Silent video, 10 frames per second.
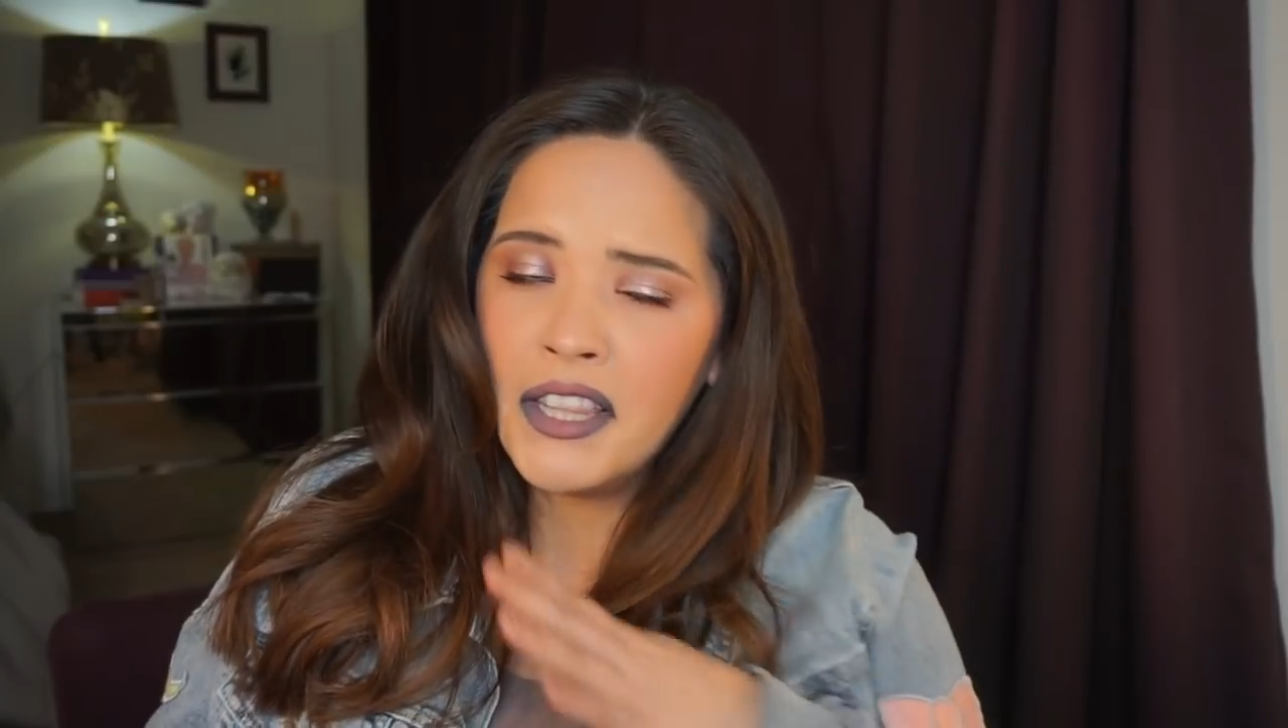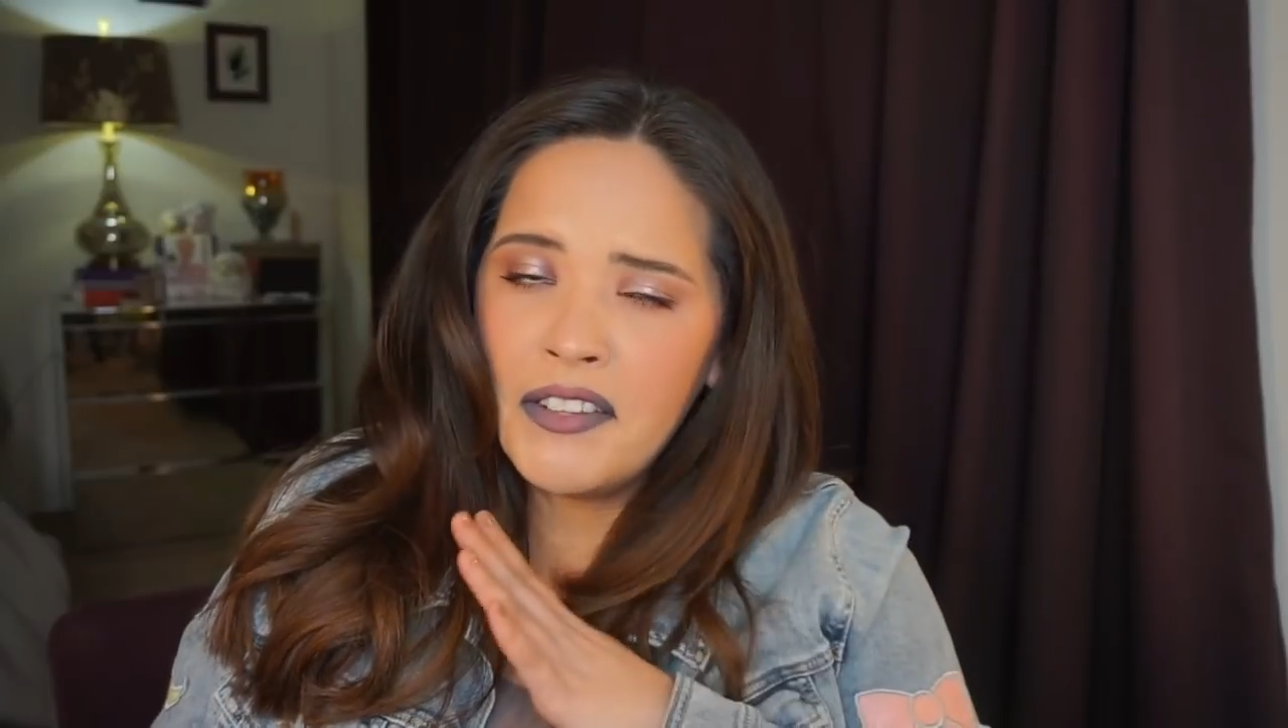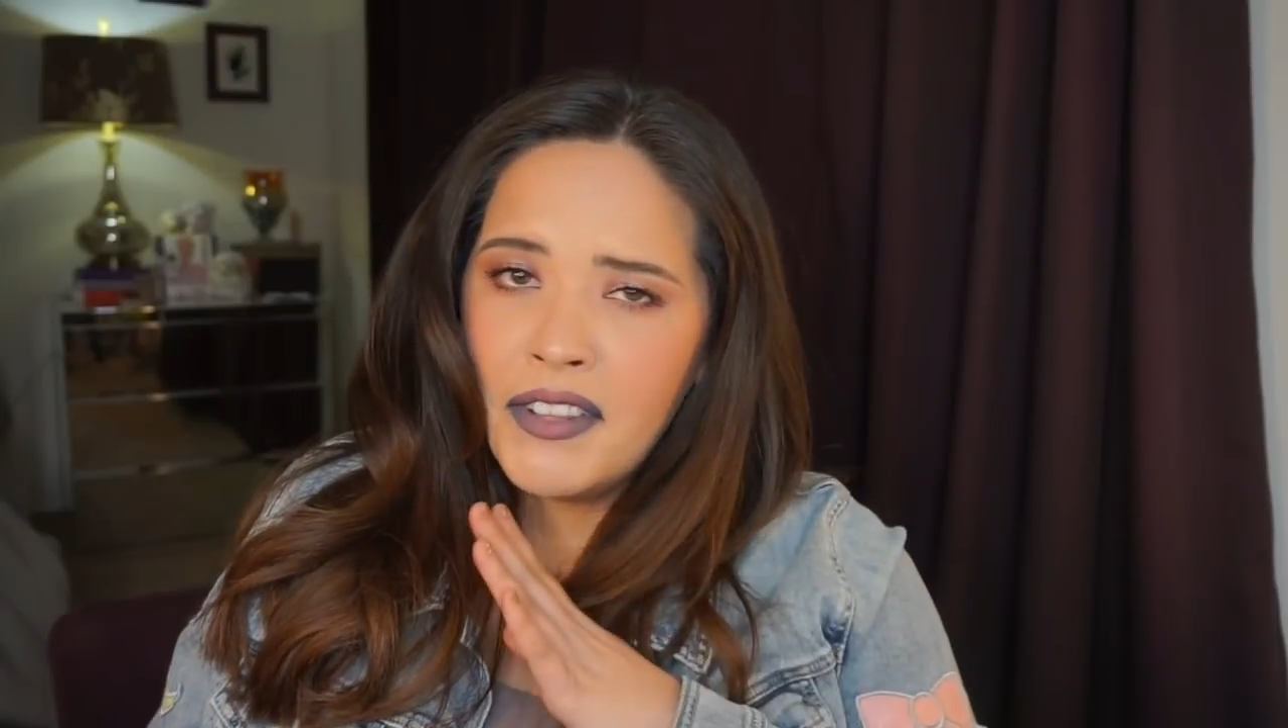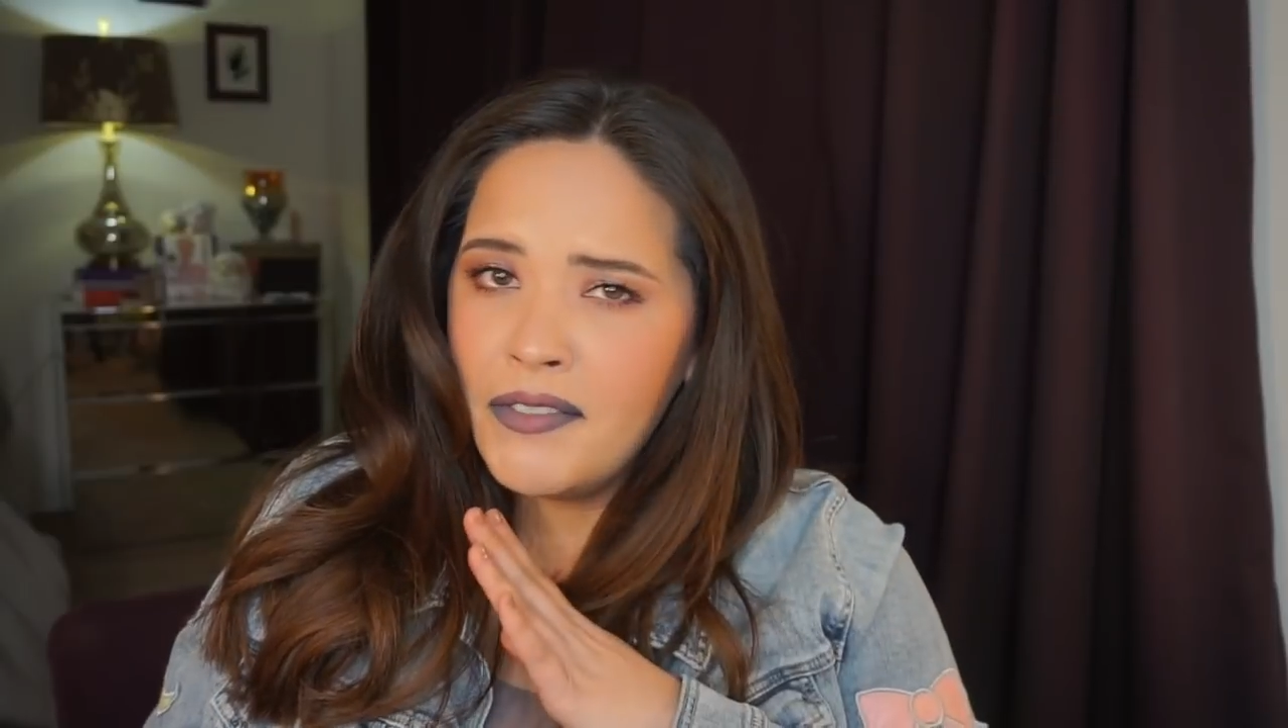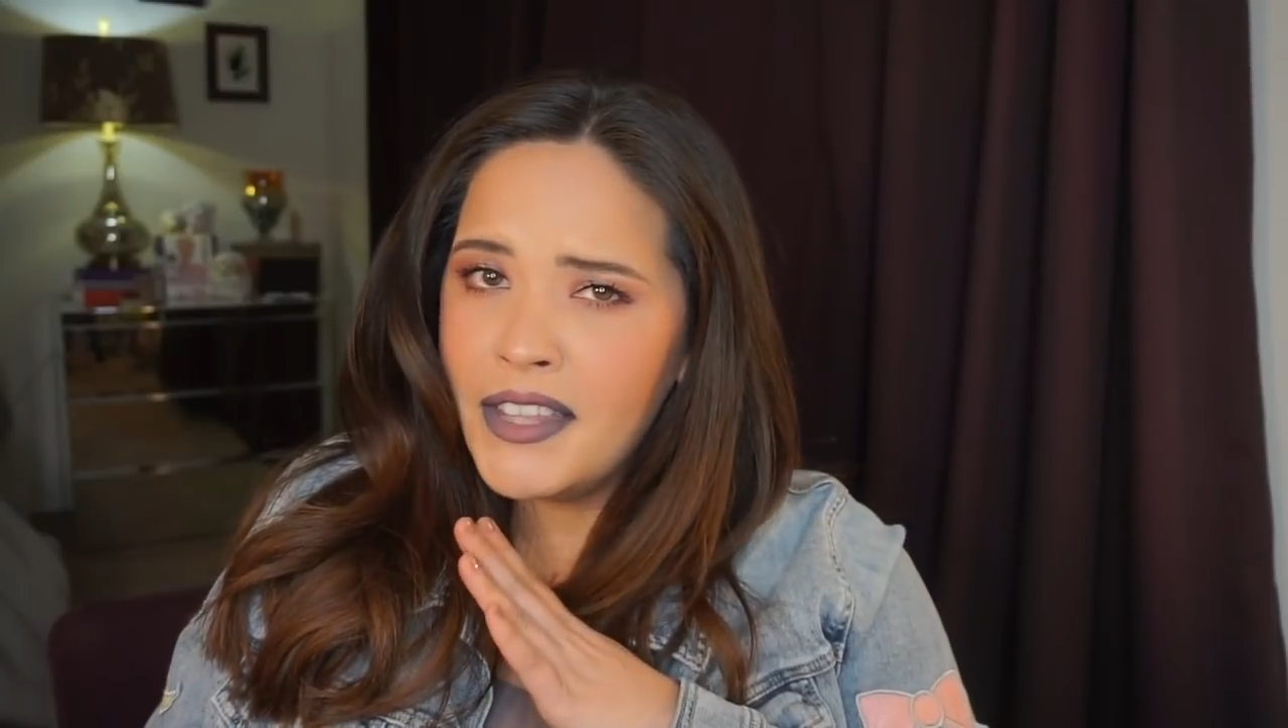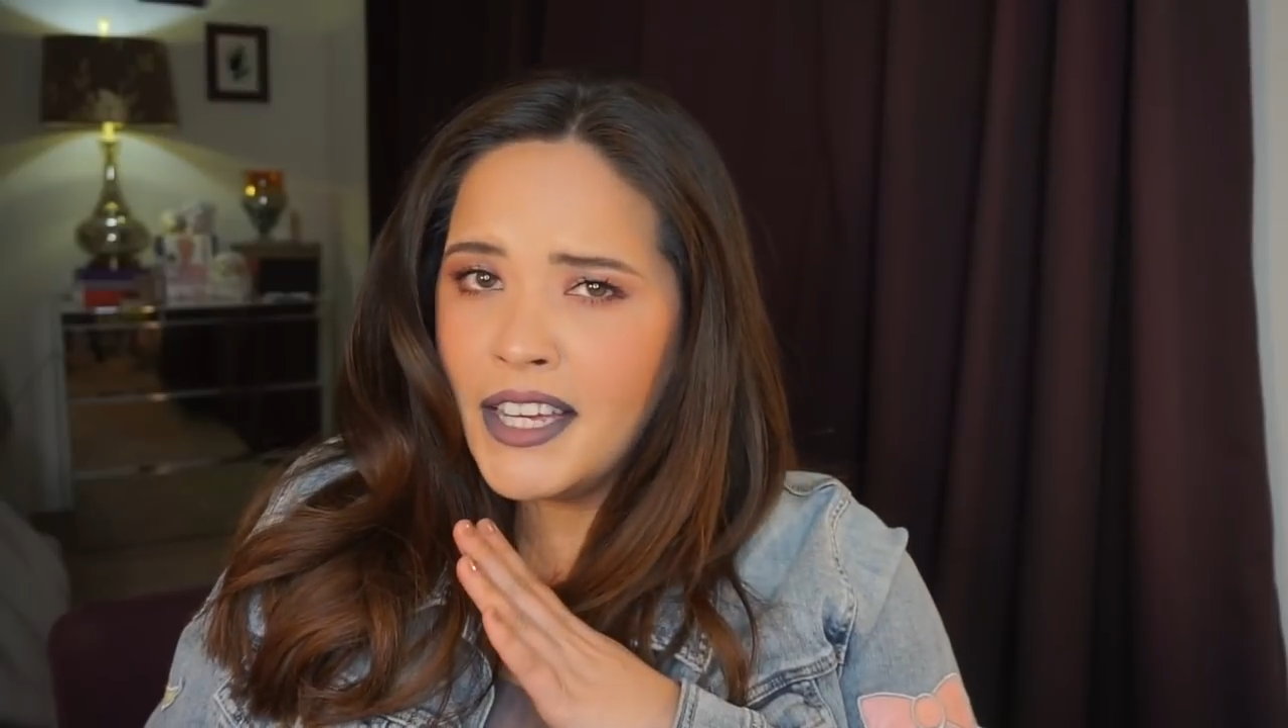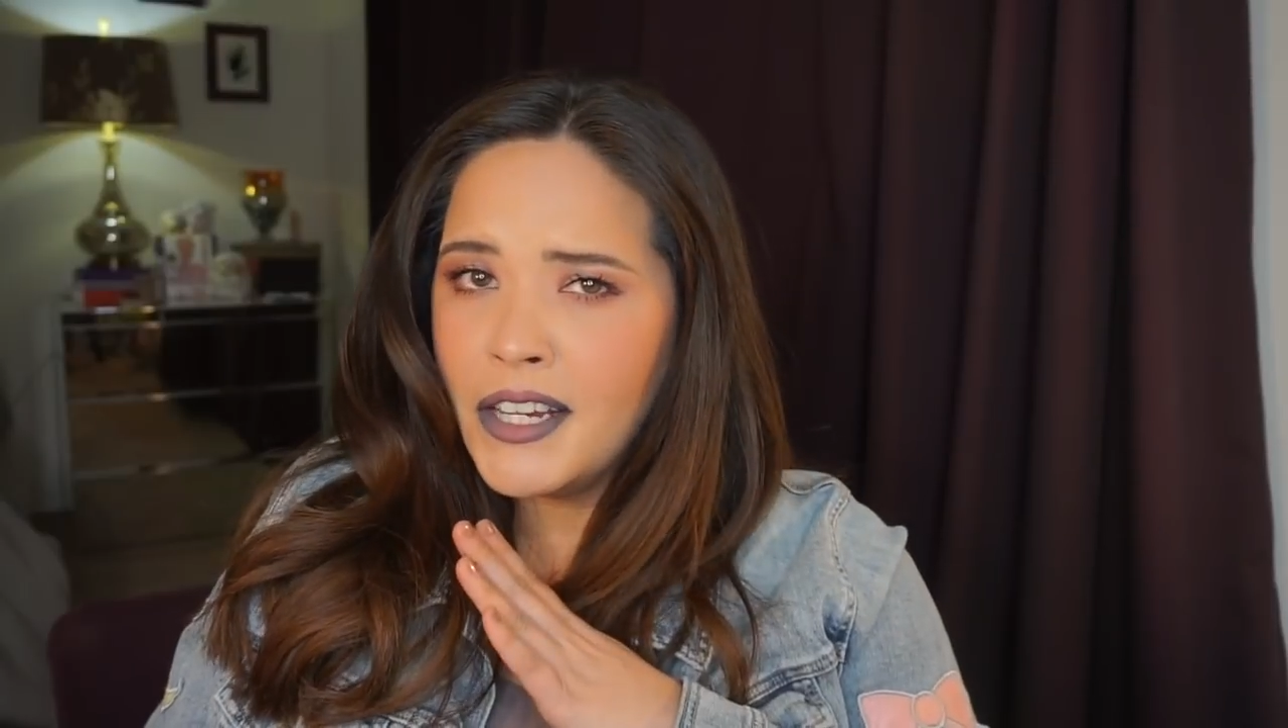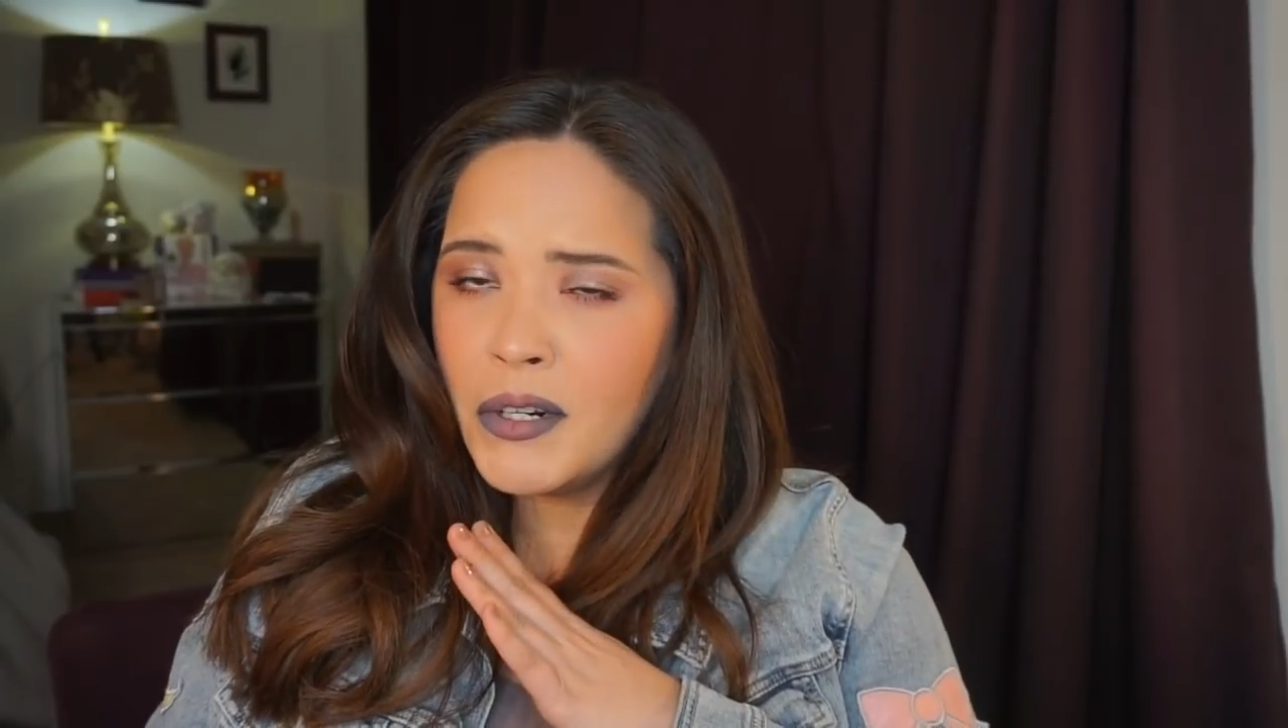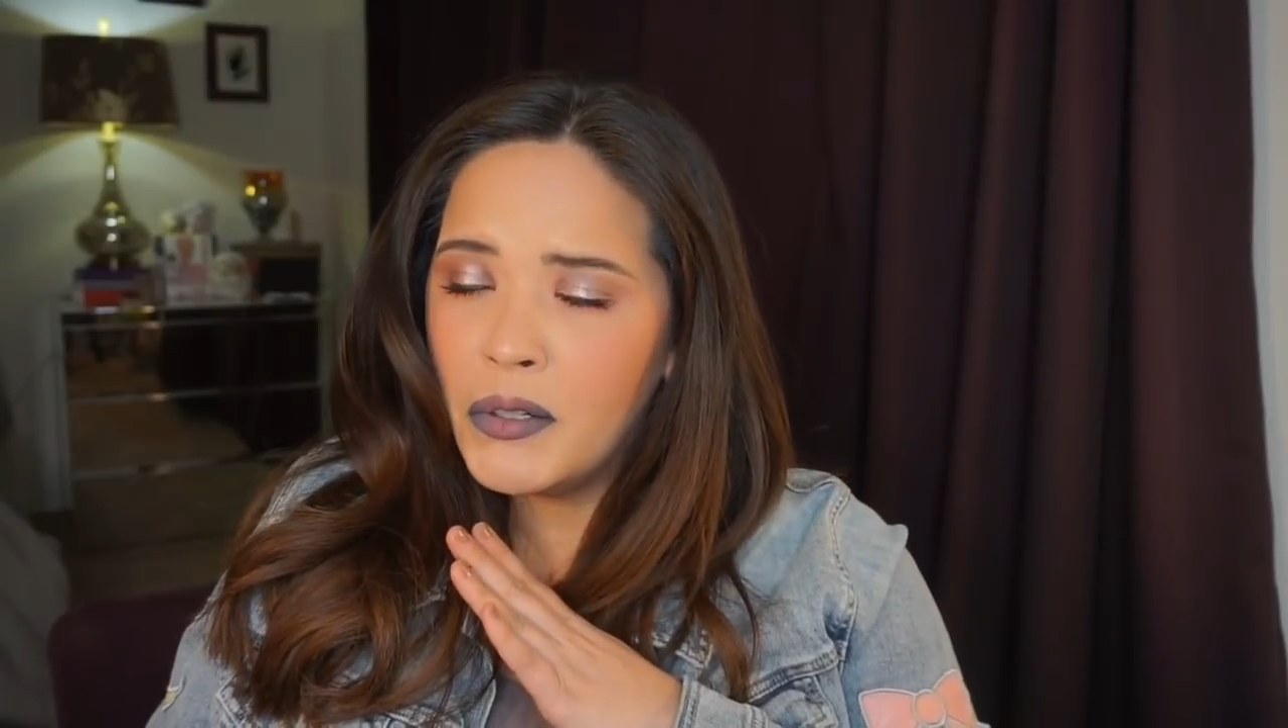Live La Vida